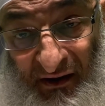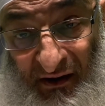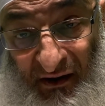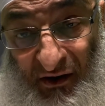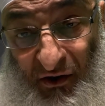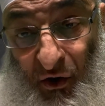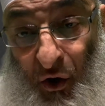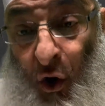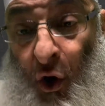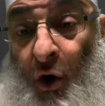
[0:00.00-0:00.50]

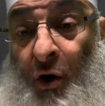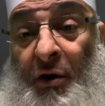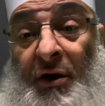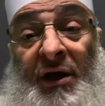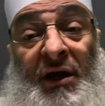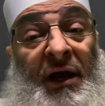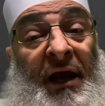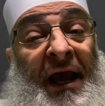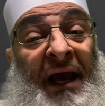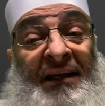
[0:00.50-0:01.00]
Or
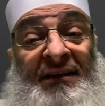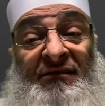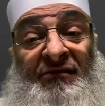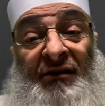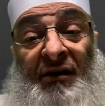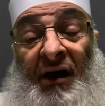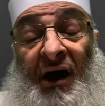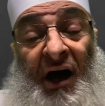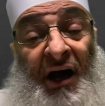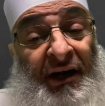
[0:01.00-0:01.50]
he ate
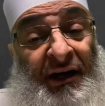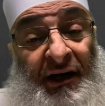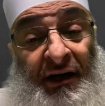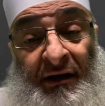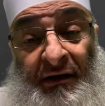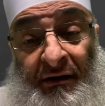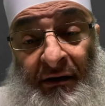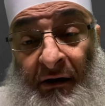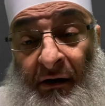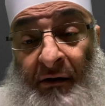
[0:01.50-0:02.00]

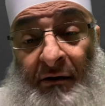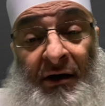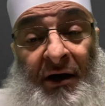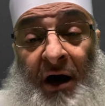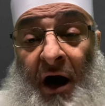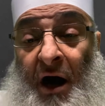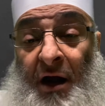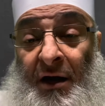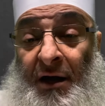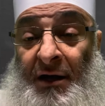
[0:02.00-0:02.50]
onion or
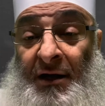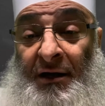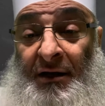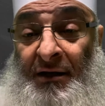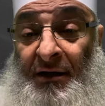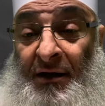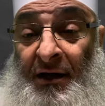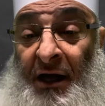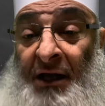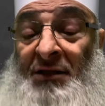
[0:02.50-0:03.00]
garlic
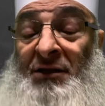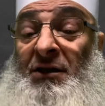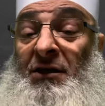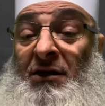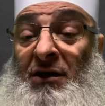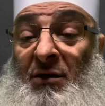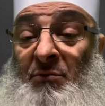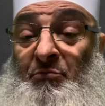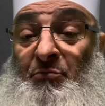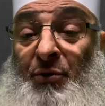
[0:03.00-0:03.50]
and he
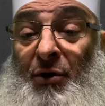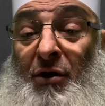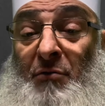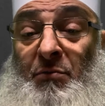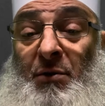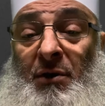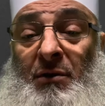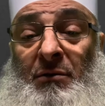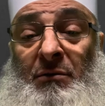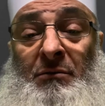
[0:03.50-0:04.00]
keep
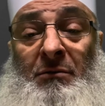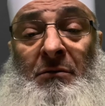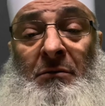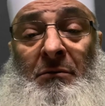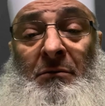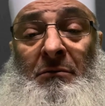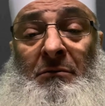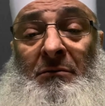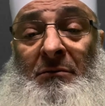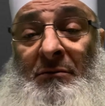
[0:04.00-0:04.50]
burping
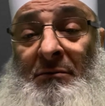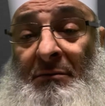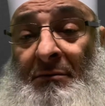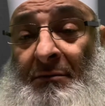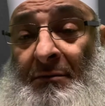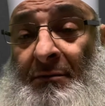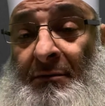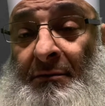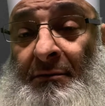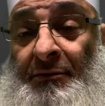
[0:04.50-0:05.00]

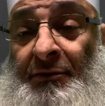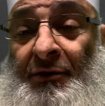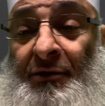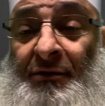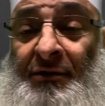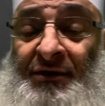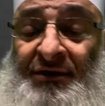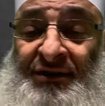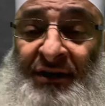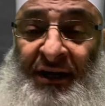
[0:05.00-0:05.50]

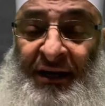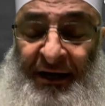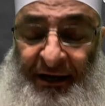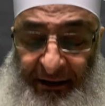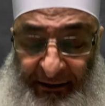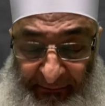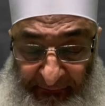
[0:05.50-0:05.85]
during salah.